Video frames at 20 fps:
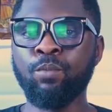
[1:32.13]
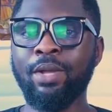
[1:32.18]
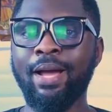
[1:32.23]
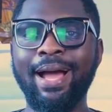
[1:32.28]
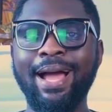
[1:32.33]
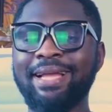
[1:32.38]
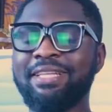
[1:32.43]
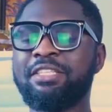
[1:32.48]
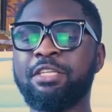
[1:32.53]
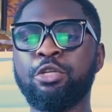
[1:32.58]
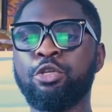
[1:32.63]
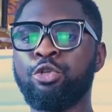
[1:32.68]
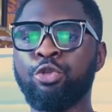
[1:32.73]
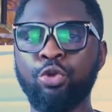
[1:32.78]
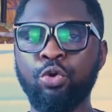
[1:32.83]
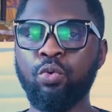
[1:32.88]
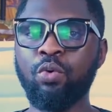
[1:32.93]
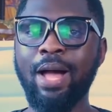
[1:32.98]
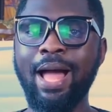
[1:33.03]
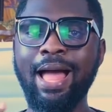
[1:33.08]
I didn't
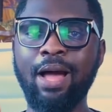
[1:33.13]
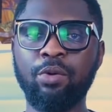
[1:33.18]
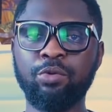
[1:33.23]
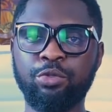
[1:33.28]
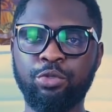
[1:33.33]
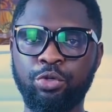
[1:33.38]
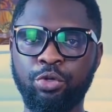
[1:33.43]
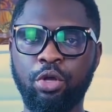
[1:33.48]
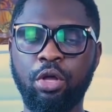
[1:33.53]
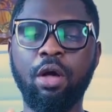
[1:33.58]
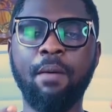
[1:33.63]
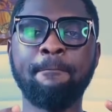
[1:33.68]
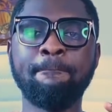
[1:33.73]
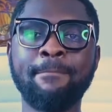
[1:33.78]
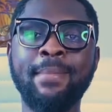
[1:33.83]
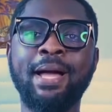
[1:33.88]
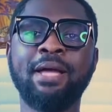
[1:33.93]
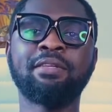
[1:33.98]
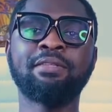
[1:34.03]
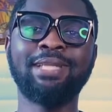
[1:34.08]
know how to
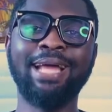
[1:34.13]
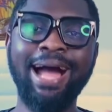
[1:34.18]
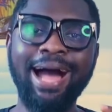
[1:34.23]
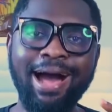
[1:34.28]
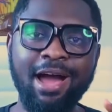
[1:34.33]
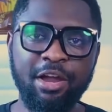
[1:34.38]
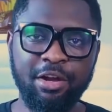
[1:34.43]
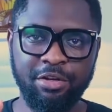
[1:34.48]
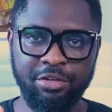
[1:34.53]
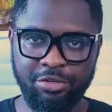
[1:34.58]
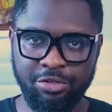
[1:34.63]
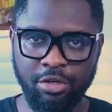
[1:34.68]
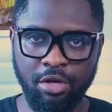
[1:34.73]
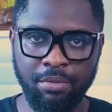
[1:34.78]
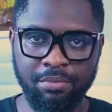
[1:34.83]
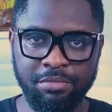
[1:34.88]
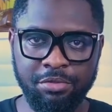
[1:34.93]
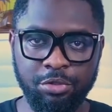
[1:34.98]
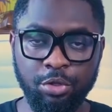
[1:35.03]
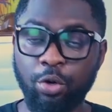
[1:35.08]
command higher
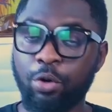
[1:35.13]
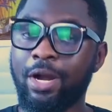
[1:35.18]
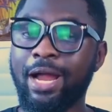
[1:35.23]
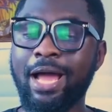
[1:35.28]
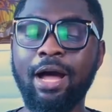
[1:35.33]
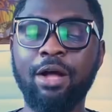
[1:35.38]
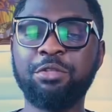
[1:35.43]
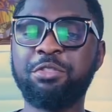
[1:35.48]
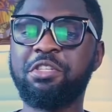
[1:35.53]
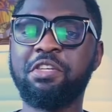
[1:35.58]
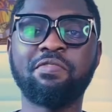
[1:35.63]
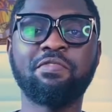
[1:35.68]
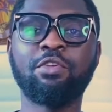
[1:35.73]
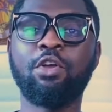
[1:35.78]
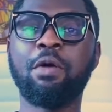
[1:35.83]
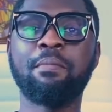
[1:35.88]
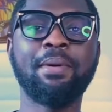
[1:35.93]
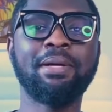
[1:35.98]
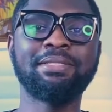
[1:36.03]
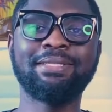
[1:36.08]
sums or how to even
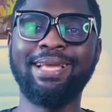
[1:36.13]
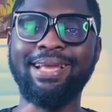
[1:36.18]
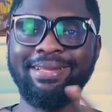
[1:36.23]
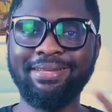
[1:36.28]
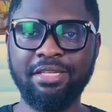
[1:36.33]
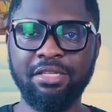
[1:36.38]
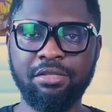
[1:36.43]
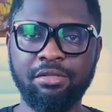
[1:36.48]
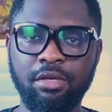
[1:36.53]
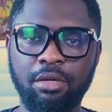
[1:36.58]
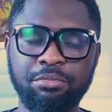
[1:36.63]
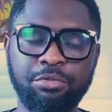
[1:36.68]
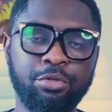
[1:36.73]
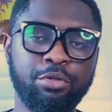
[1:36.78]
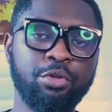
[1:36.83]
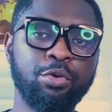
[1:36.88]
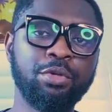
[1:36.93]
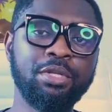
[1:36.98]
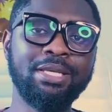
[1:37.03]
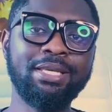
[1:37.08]
command any sum. So
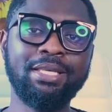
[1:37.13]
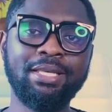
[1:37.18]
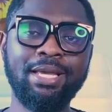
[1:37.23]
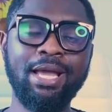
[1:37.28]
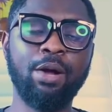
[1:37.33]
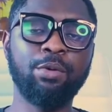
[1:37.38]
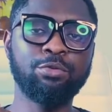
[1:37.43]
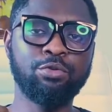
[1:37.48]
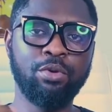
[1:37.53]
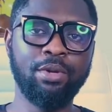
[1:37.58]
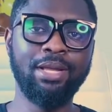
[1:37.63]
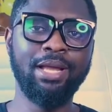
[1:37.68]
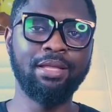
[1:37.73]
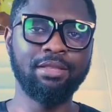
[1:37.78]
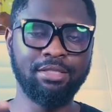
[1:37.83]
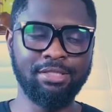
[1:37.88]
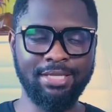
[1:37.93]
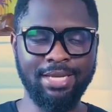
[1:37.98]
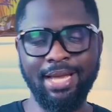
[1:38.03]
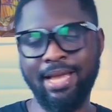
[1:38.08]
the only gig I was running at
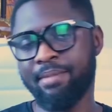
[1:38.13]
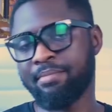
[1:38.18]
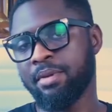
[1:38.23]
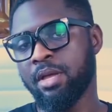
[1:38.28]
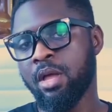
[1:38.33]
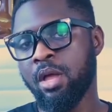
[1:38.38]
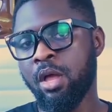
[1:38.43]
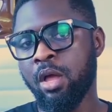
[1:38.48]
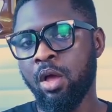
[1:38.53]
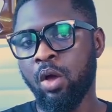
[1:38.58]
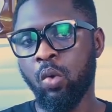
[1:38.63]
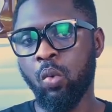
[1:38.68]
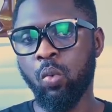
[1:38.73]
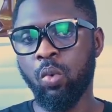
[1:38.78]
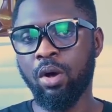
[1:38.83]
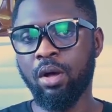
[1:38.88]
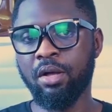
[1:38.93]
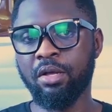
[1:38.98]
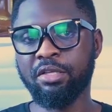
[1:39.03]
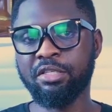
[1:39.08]
the time
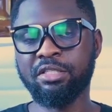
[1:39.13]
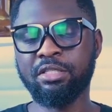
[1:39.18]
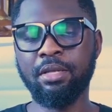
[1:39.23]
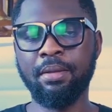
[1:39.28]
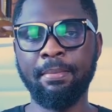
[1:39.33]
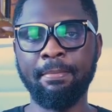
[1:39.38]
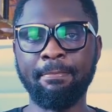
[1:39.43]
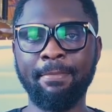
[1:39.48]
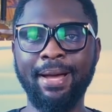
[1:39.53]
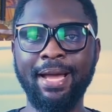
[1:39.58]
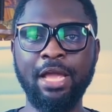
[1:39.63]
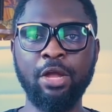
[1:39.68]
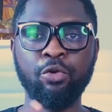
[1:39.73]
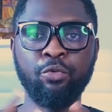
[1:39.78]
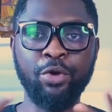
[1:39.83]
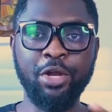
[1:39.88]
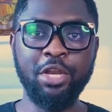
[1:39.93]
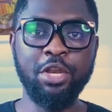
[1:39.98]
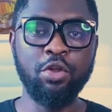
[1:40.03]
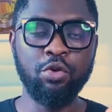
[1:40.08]
was my
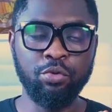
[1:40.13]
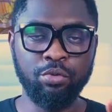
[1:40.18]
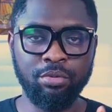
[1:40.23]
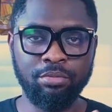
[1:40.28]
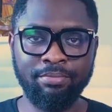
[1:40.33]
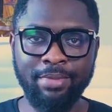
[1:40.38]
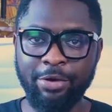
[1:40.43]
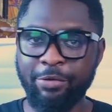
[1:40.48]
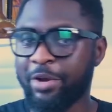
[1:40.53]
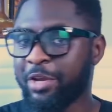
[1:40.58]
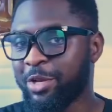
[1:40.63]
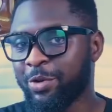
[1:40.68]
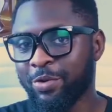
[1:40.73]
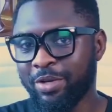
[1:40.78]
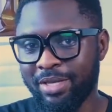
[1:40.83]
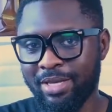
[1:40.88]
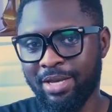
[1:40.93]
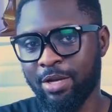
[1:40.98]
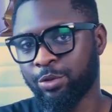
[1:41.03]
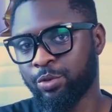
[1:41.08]
radio
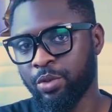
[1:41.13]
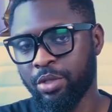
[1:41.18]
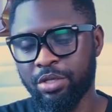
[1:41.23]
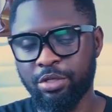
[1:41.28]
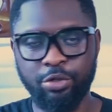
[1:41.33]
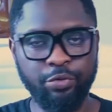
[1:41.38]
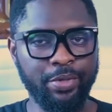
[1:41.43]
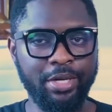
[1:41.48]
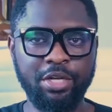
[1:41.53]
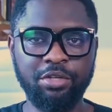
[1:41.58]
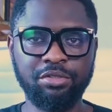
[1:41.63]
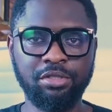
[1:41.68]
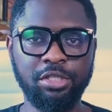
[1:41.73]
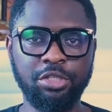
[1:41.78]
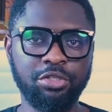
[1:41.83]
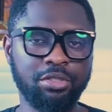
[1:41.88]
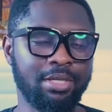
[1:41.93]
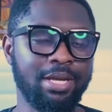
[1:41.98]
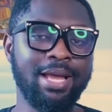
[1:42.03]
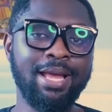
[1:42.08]
gig. I was working in a radio
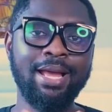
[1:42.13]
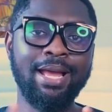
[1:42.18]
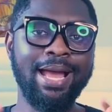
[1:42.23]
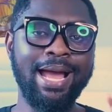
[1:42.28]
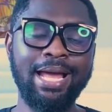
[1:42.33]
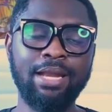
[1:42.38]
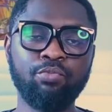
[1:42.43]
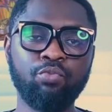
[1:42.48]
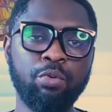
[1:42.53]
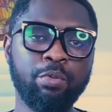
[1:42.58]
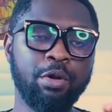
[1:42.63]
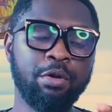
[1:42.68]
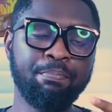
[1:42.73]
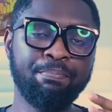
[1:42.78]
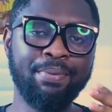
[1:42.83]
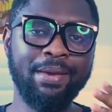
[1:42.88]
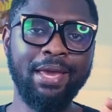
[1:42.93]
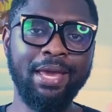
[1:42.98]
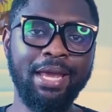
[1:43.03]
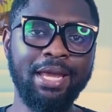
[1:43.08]
station, and we were
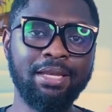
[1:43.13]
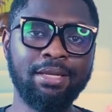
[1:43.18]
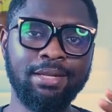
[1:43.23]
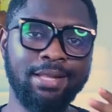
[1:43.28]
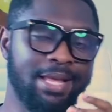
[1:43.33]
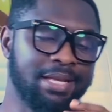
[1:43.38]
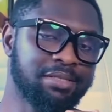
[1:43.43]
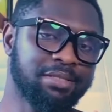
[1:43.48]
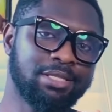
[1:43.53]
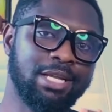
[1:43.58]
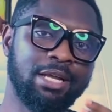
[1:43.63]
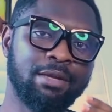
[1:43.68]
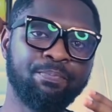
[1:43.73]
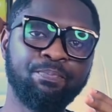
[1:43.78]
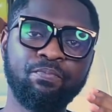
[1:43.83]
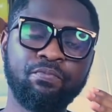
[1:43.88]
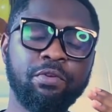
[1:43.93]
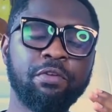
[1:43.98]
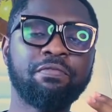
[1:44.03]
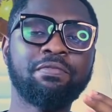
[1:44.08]
paid less than
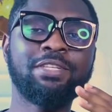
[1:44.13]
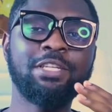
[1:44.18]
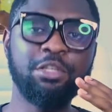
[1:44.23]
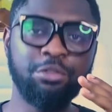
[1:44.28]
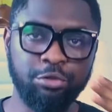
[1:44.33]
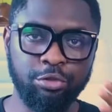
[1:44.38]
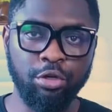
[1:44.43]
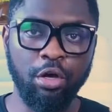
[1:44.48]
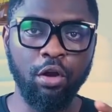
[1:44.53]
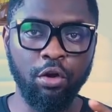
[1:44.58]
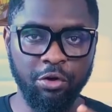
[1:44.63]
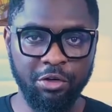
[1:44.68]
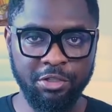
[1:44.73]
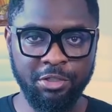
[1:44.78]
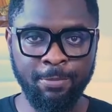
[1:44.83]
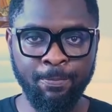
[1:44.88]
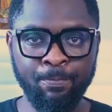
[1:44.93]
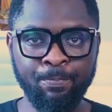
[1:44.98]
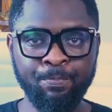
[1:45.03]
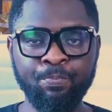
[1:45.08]

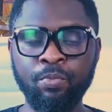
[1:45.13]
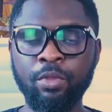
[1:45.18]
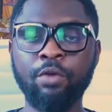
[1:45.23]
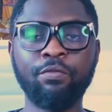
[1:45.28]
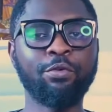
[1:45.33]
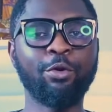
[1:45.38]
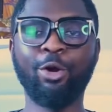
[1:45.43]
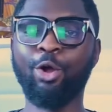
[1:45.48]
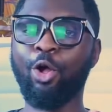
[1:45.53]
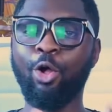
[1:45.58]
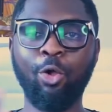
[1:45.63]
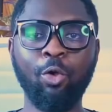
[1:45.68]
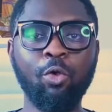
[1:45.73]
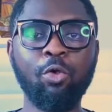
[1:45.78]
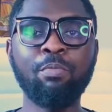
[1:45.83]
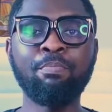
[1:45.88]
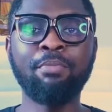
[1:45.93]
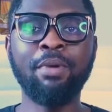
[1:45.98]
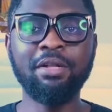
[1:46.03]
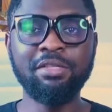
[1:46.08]
$50 for a
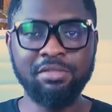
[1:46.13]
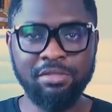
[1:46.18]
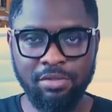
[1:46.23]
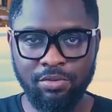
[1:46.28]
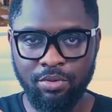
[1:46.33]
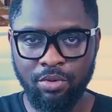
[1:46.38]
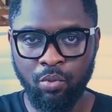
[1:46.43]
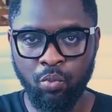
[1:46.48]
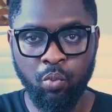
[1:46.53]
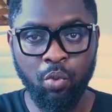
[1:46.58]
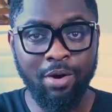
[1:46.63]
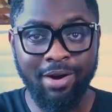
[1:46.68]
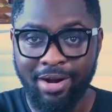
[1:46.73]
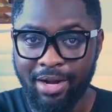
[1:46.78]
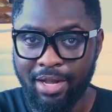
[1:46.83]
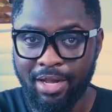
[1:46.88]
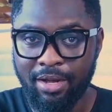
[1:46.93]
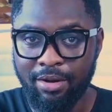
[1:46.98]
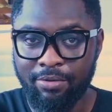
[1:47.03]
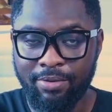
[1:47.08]
whole month's
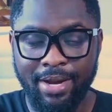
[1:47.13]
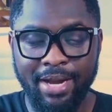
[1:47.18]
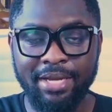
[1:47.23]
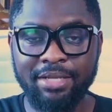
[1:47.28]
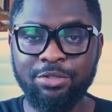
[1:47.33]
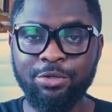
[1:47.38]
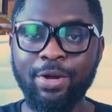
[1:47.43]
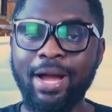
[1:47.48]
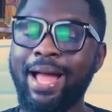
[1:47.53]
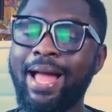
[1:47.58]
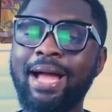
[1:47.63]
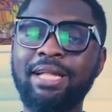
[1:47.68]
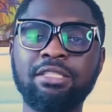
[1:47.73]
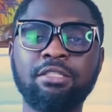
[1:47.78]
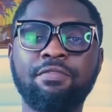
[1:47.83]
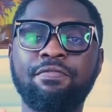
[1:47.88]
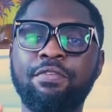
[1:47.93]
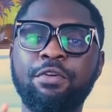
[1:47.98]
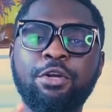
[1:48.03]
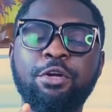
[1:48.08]
work, right? So I had
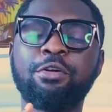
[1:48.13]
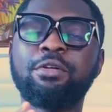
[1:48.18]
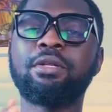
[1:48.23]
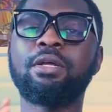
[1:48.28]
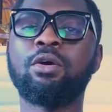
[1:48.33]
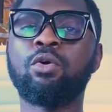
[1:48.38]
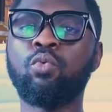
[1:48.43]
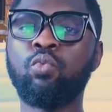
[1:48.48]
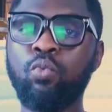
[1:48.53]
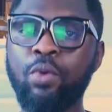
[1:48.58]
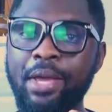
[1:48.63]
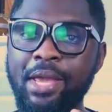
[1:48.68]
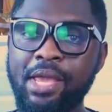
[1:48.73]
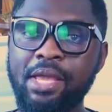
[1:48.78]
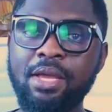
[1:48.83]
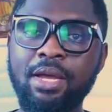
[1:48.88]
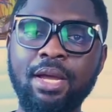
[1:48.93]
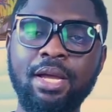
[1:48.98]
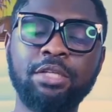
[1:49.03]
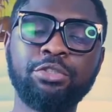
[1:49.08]
to figure out a
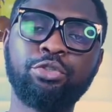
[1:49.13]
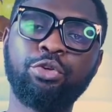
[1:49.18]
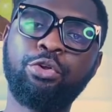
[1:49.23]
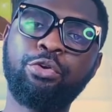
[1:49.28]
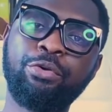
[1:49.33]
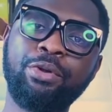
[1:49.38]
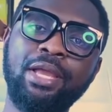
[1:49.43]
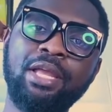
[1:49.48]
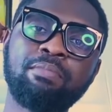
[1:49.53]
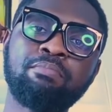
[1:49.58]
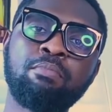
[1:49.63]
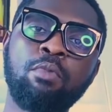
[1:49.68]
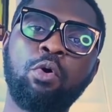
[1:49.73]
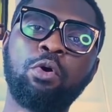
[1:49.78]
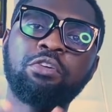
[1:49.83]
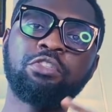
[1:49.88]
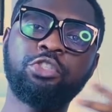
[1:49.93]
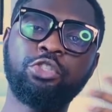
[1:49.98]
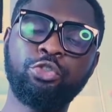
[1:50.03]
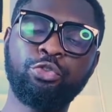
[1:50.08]
way to create
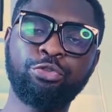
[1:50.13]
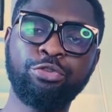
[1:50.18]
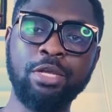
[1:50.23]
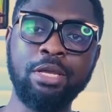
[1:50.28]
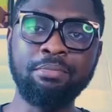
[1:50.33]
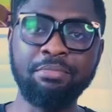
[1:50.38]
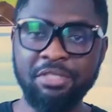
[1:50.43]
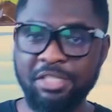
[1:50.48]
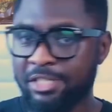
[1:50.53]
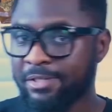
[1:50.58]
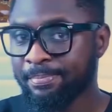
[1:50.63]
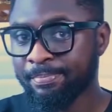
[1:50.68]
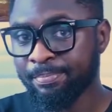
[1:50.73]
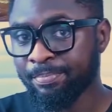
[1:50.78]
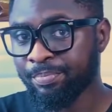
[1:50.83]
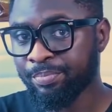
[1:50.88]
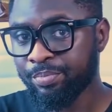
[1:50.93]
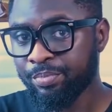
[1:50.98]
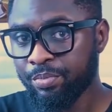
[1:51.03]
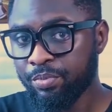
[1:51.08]
more streams
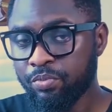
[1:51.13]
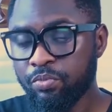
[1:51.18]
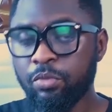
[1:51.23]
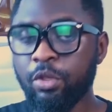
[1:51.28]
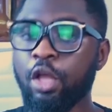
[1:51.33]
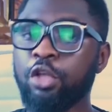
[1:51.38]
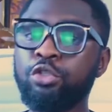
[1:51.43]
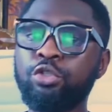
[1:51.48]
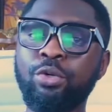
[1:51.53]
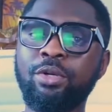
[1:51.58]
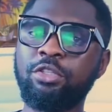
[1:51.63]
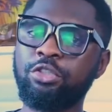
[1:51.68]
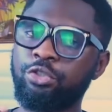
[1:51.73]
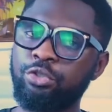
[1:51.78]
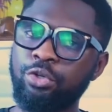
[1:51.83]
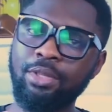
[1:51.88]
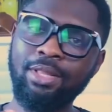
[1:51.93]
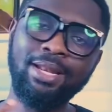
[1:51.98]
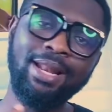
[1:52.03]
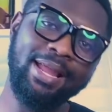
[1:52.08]
to
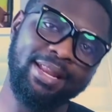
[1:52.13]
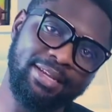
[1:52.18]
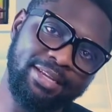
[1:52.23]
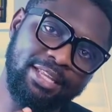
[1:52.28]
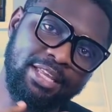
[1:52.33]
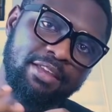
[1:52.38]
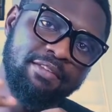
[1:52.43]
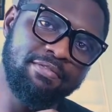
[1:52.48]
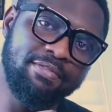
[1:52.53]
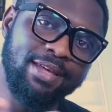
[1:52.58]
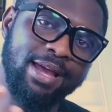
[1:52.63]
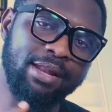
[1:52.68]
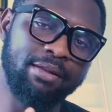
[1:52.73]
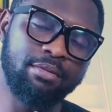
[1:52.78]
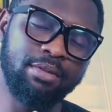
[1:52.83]
ensure that I live